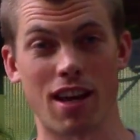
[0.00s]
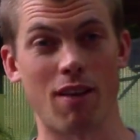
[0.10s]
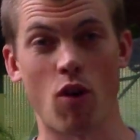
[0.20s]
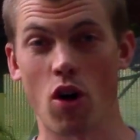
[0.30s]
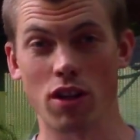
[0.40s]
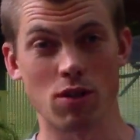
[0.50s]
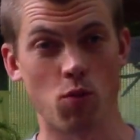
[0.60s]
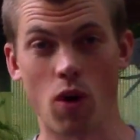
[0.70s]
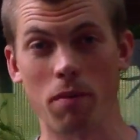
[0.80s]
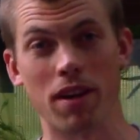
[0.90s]
They have all these
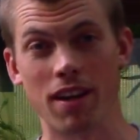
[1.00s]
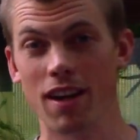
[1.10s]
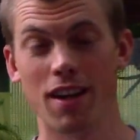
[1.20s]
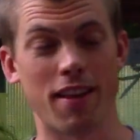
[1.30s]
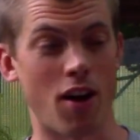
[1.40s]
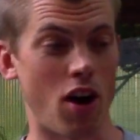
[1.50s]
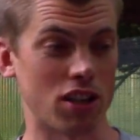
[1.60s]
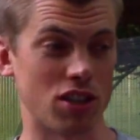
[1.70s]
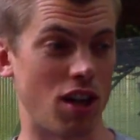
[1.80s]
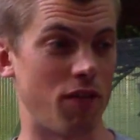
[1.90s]
women that
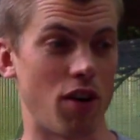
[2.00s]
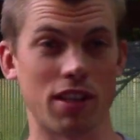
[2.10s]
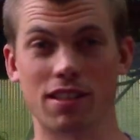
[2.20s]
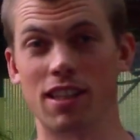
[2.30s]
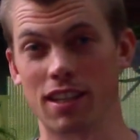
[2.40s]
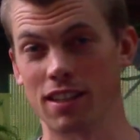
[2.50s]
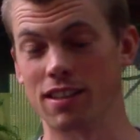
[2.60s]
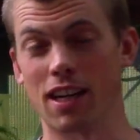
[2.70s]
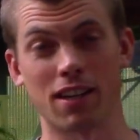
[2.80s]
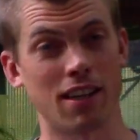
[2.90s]
auction off all these
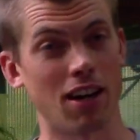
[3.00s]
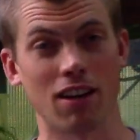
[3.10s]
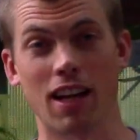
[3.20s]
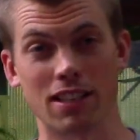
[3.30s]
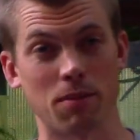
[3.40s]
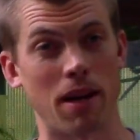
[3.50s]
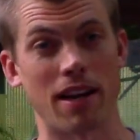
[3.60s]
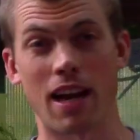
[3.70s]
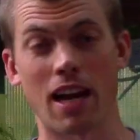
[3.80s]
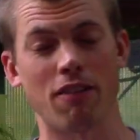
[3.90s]
cichlids, and I could care less
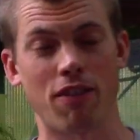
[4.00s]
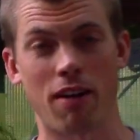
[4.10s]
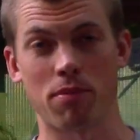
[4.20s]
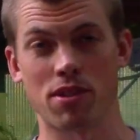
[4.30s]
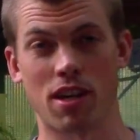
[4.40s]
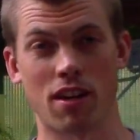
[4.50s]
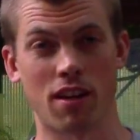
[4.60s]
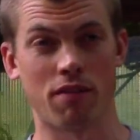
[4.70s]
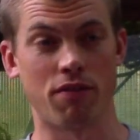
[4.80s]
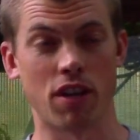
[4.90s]
about 95%
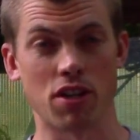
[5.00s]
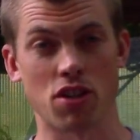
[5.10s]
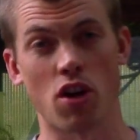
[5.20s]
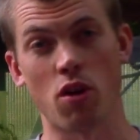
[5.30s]
of the fish.